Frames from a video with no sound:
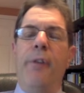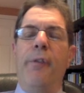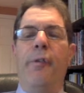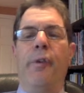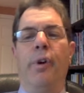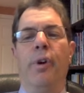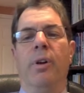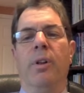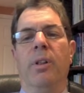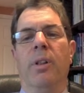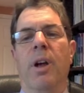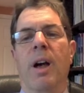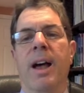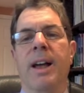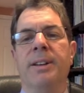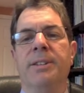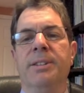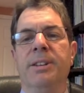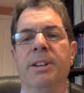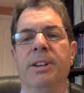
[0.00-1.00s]

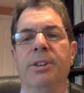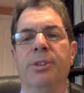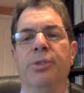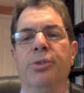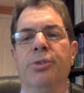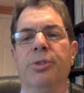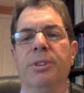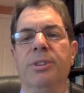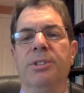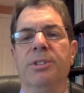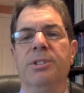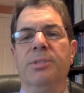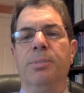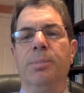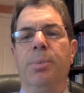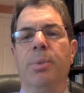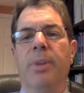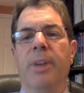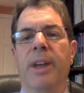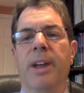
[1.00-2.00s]
fertilizer increases
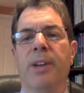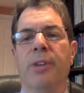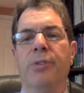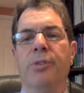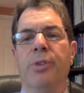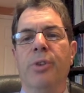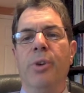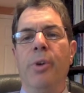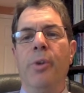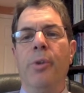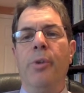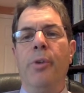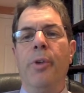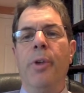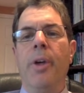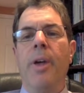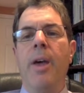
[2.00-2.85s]
plant growth,